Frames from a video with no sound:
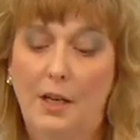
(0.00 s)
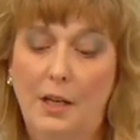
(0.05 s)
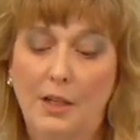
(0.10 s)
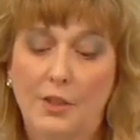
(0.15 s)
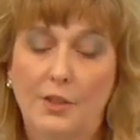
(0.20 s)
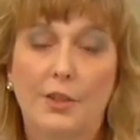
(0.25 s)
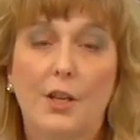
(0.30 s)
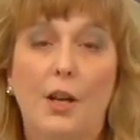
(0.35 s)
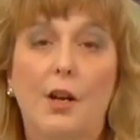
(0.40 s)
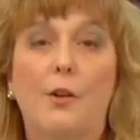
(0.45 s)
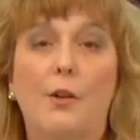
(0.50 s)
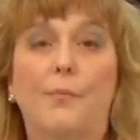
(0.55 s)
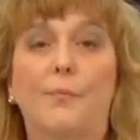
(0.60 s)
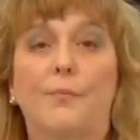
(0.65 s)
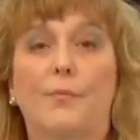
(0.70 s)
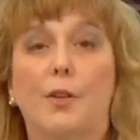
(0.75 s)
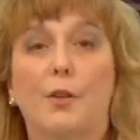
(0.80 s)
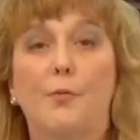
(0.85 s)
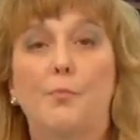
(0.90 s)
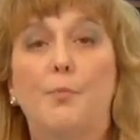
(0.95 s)
So
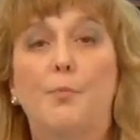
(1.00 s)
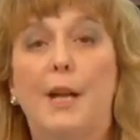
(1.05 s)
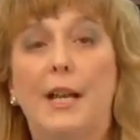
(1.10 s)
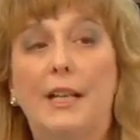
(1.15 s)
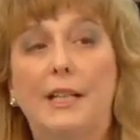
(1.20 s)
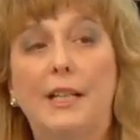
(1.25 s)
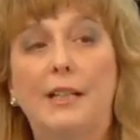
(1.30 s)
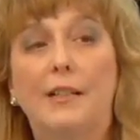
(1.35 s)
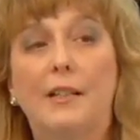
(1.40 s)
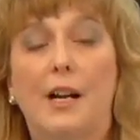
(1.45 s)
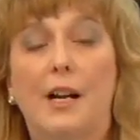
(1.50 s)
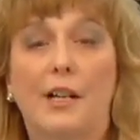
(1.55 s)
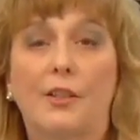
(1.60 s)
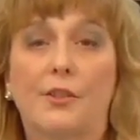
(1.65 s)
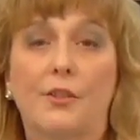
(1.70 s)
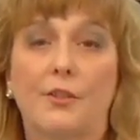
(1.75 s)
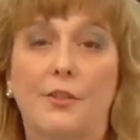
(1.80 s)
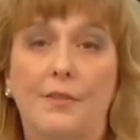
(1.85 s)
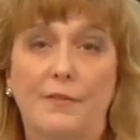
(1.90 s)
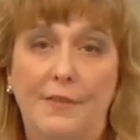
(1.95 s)
many
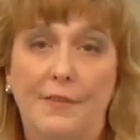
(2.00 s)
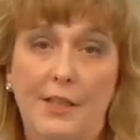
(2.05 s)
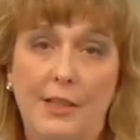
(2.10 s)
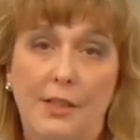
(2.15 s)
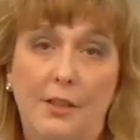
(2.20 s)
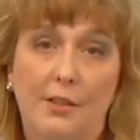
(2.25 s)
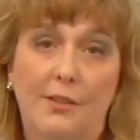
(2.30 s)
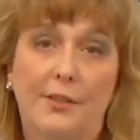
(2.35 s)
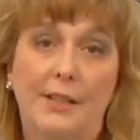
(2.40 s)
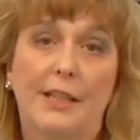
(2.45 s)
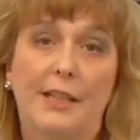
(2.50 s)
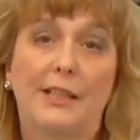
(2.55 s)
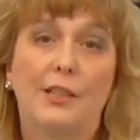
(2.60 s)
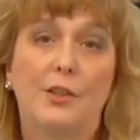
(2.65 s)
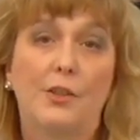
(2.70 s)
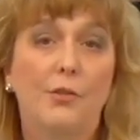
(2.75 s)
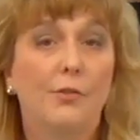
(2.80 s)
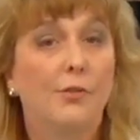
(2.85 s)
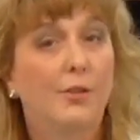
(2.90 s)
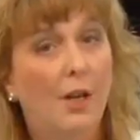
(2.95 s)
doctors feel that
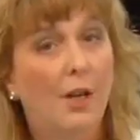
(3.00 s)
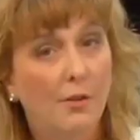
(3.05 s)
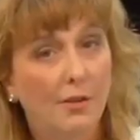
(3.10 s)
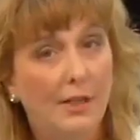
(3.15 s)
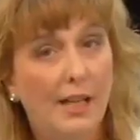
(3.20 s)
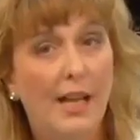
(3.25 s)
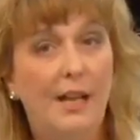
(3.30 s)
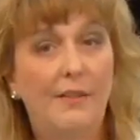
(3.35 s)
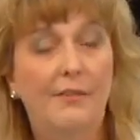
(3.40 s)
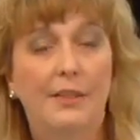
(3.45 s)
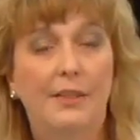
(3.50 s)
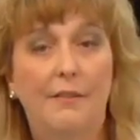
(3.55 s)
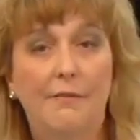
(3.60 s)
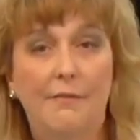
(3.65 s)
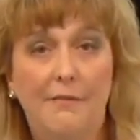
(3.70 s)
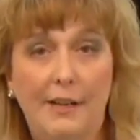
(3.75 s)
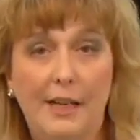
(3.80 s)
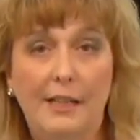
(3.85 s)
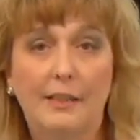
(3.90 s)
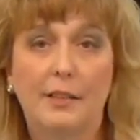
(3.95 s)
you don't have an
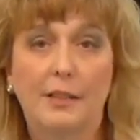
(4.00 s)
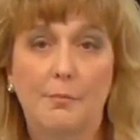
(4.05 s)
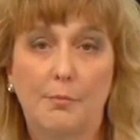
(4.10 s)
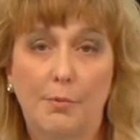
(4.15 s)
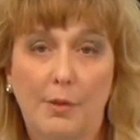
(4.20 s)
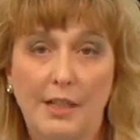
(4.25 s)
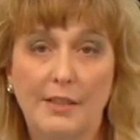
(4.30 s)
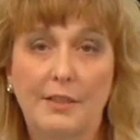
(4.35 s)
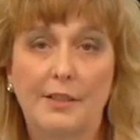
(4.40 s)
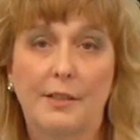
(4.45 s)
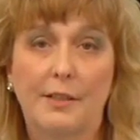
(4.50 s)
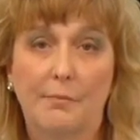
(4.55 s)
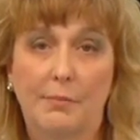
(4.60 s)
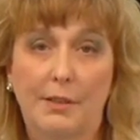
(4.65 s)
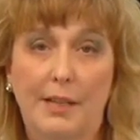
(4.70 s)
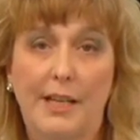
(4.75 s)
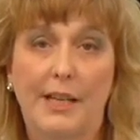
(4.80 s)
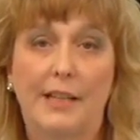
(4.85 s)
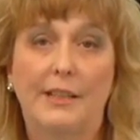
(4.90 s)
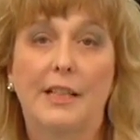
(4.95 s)
infected breast
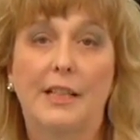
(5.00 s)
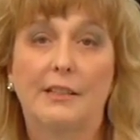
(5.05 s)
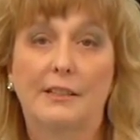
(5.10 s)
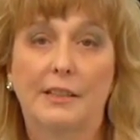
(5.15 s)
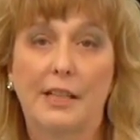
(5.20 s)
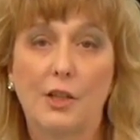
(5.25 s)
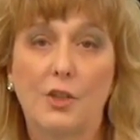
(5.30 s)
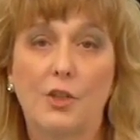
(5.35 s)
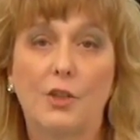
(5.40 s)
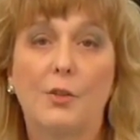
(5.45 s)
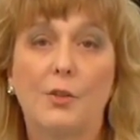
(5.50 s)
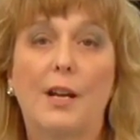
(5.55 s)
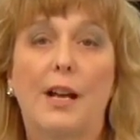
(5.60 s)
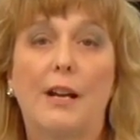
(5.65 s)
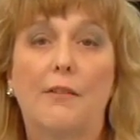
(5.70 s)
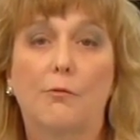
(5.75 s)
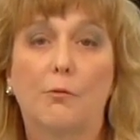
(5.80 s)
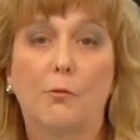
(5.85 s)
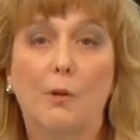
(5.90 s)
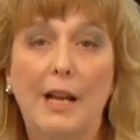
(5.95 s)
implant unless you
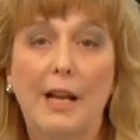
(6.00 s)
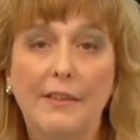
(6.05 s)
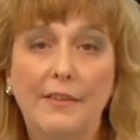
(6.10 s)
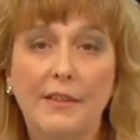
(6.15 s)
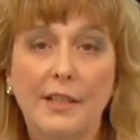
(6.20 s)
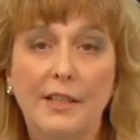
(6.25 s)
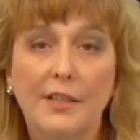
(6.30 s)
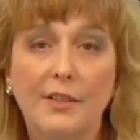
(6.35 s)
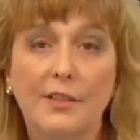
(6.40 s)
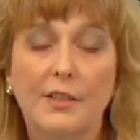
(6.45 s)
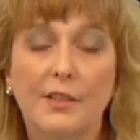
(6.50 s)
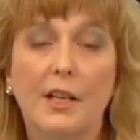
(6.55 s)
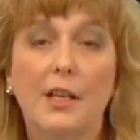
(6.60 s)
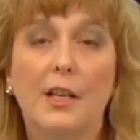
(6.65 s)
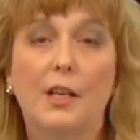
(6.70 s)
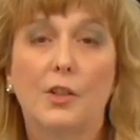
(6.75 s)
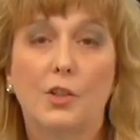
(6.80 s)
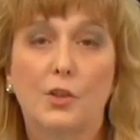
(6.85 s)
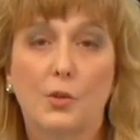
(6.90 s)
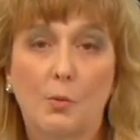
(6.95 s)
have redness,
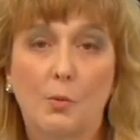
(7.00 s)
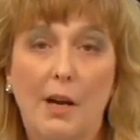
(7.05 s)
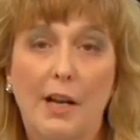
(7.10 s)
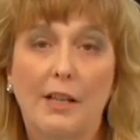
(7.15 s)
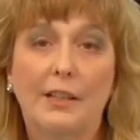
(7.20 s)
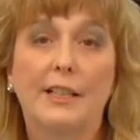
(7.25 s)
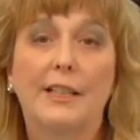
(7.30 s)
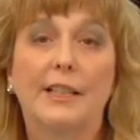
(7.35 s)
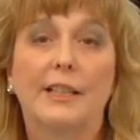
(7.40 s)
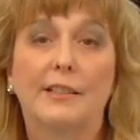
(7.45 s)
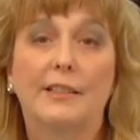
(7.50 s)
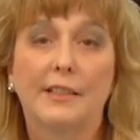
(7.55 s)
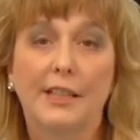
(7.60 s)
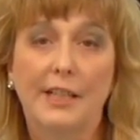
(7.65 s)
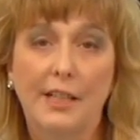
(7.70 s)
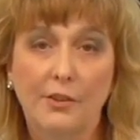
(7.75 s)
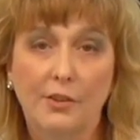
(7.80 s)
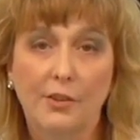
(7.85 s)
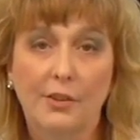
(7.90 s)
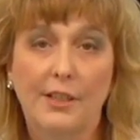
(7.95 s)
swelling, and
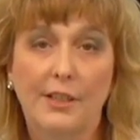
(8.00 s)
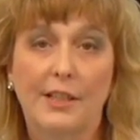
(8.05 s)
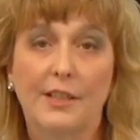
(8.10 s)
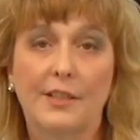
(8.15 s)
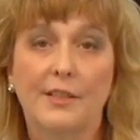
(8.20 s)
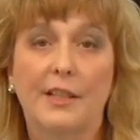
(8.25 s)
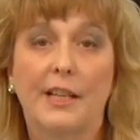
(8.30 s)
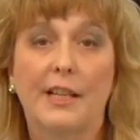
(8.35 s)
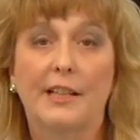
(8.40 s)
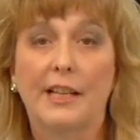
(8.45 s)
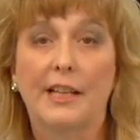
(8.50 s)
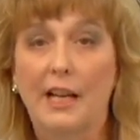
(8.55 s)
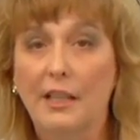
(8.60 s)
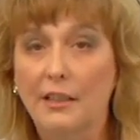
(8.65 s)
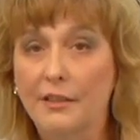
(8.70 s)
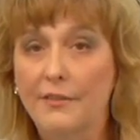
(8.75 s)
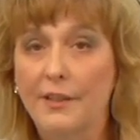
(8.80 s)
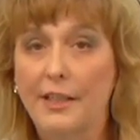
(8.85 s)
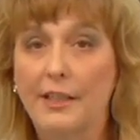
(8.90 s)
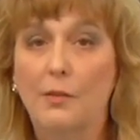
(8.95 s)
tenderness, an
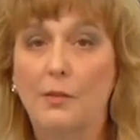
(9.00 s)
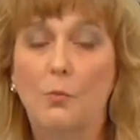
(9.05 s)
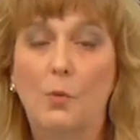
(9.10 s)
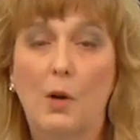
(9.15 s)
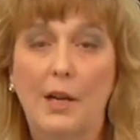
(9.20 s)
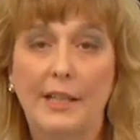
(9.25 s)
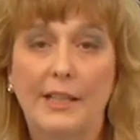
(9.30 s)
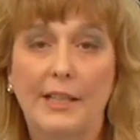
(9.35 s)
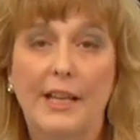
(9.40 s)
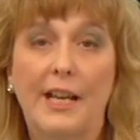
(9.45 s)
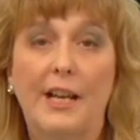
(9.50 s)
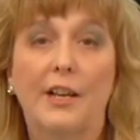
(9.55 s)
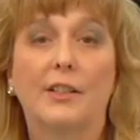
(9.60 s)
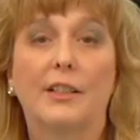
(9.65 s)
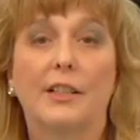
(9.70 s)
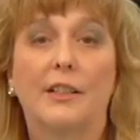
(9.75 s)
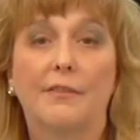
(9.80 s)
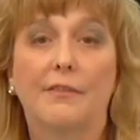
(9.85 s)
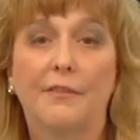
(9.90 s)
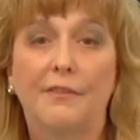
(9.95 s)
elevated white
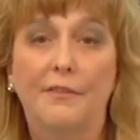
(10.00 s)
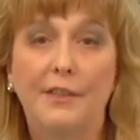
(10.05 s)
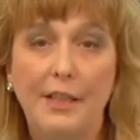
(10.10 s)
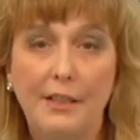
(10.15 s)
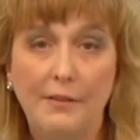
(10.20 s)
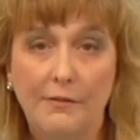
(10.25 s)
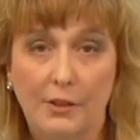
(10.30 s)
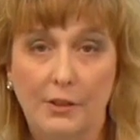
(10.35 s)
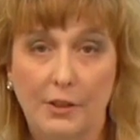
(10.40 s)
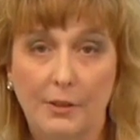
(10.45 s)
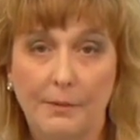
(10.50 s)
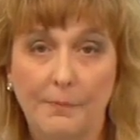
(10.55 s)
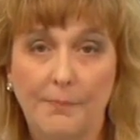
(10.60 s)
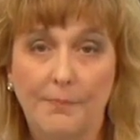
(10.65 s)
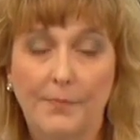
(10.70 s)
count, and fever.